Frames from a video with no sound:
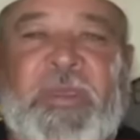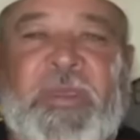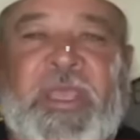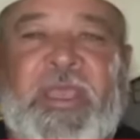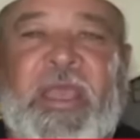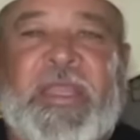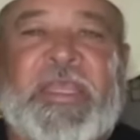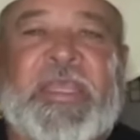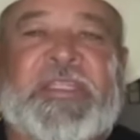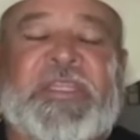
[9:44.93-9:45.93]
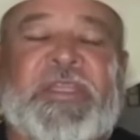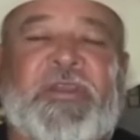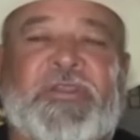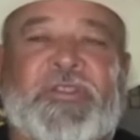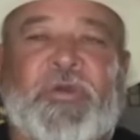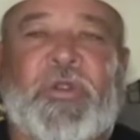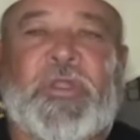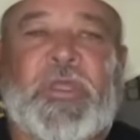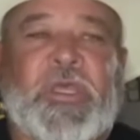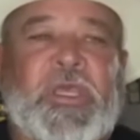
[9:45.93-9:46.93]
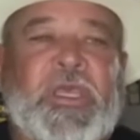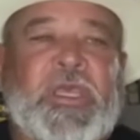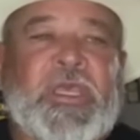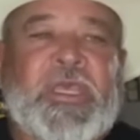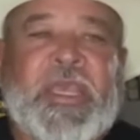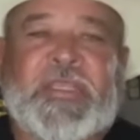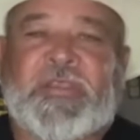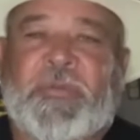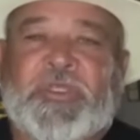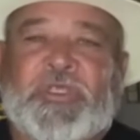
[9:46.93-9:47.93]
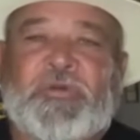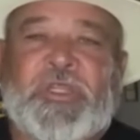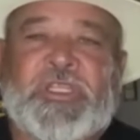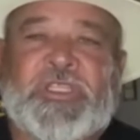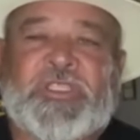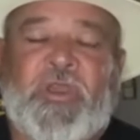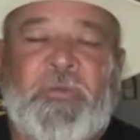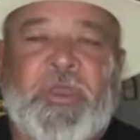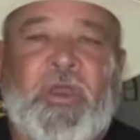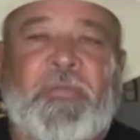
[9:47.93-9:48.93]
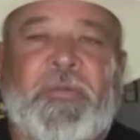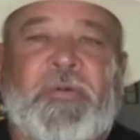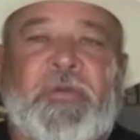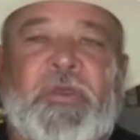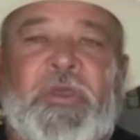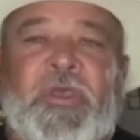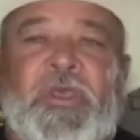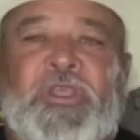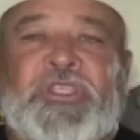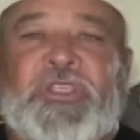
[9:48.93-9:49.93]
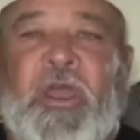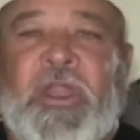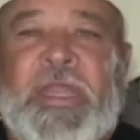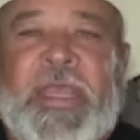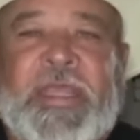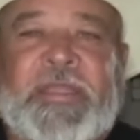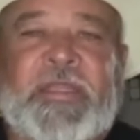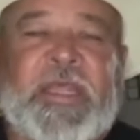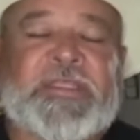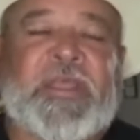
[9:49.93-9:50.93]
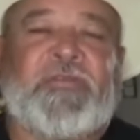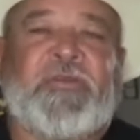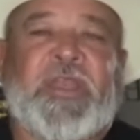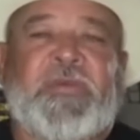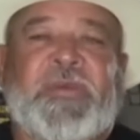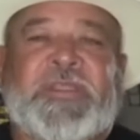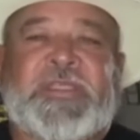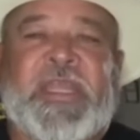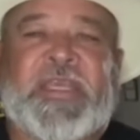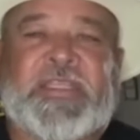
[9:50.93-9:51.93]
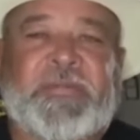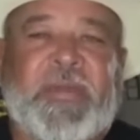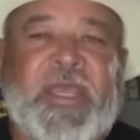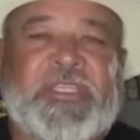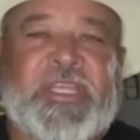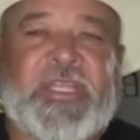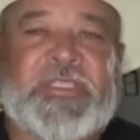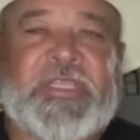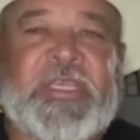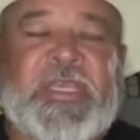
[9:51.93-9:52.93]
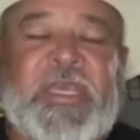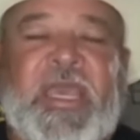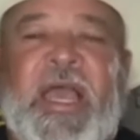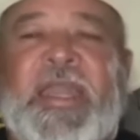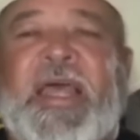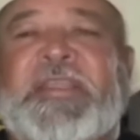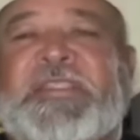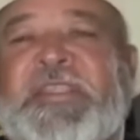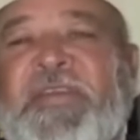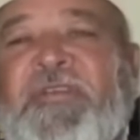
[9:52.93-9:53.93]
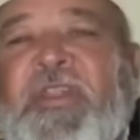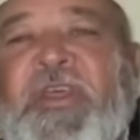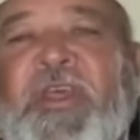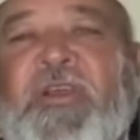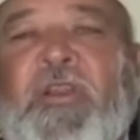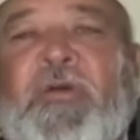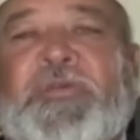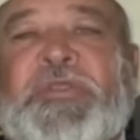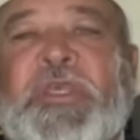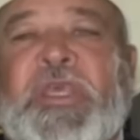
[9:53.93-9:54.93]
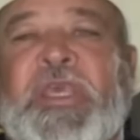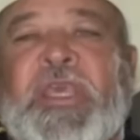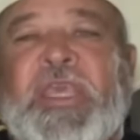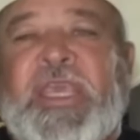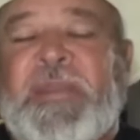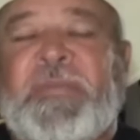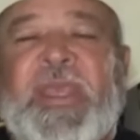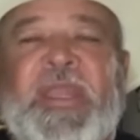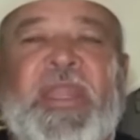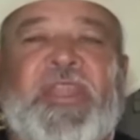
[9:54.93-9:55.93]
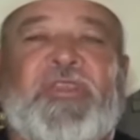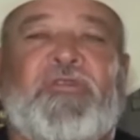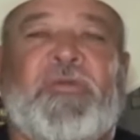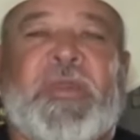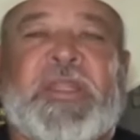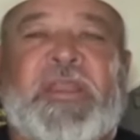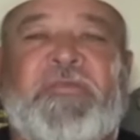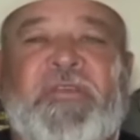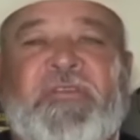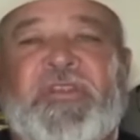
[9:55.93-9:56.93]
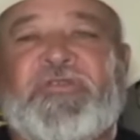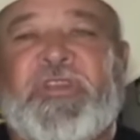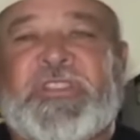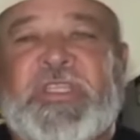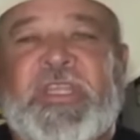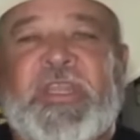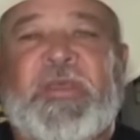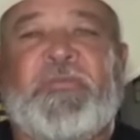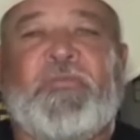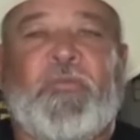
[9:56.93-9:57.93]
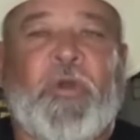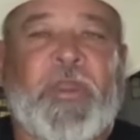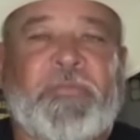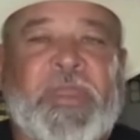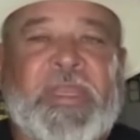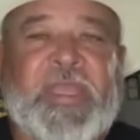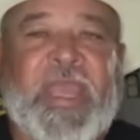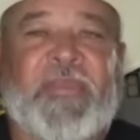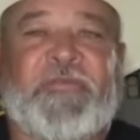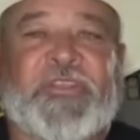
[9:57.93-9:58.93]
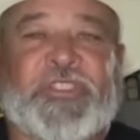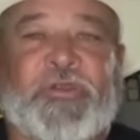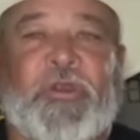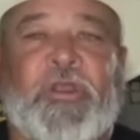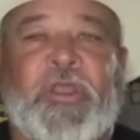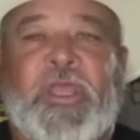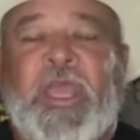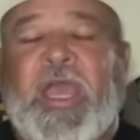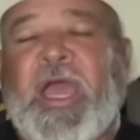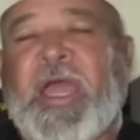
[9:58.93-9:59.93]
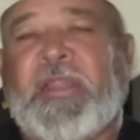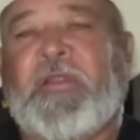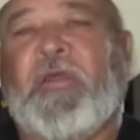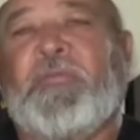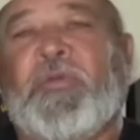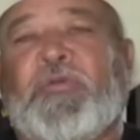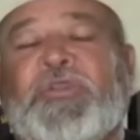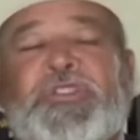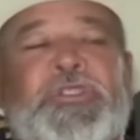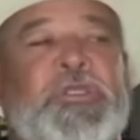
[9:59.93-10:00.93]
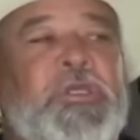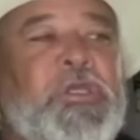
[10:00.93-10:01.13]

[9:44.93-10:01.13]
Jamaica at 18 years old, he has opportunities coming up. Sean Layton has already been selected by Chelsea and has several other clubs in mainland Europe that are very interested in him, one being Genk for sure, and Club Brugge.